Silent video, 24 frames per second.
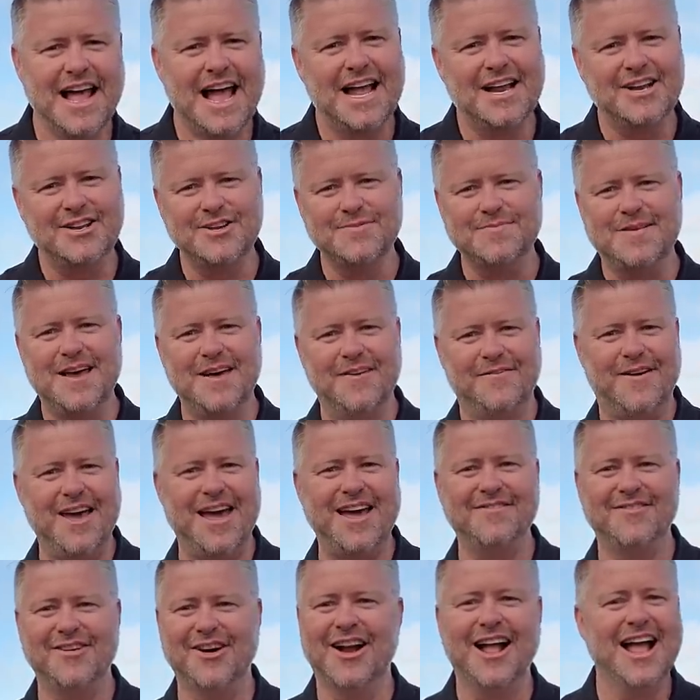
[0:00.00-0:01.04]
And do me a
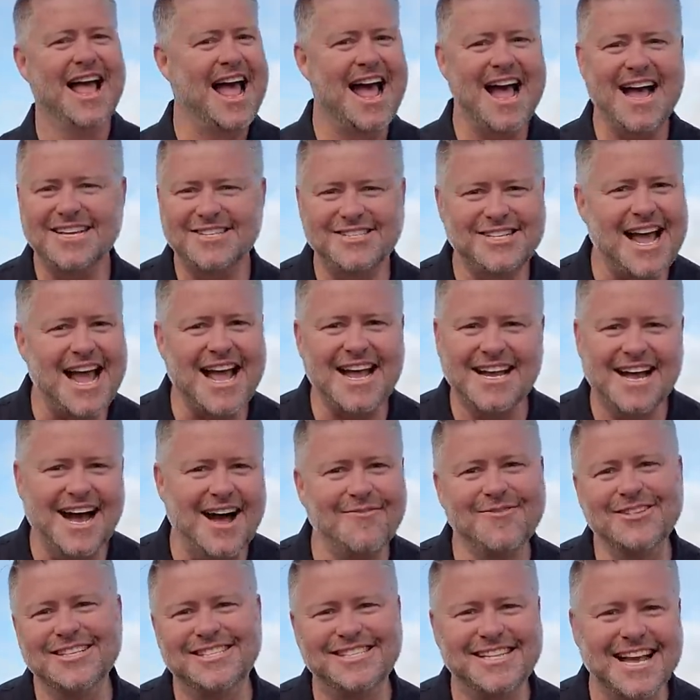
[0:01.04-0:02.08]
favor, hashtag
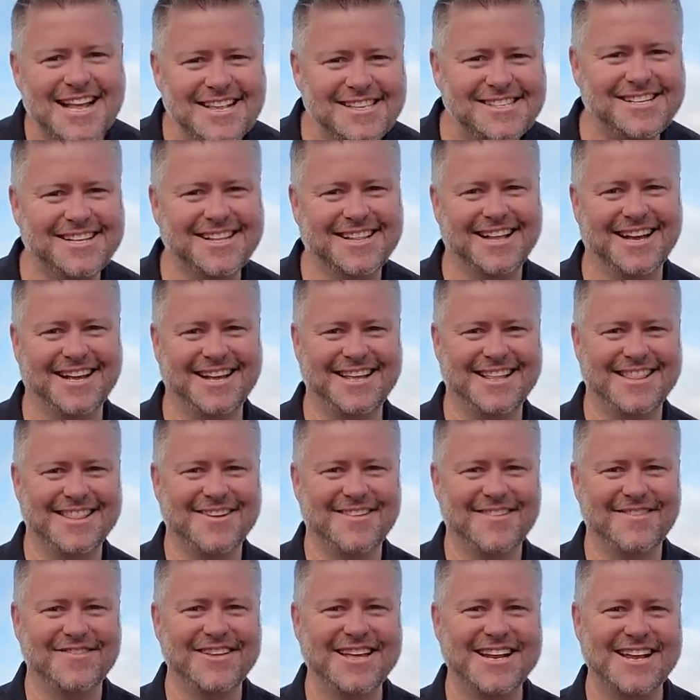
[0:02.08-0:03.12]
common sense in the, in
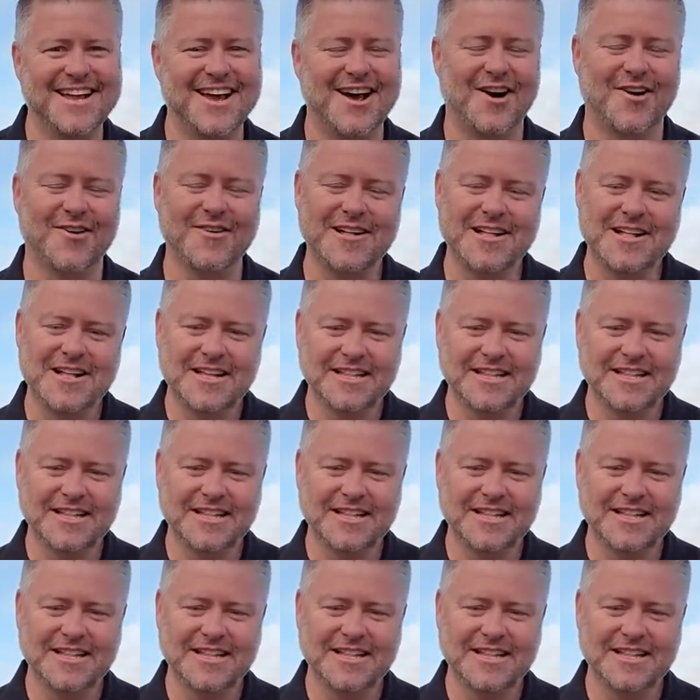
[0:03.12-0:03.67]
the video.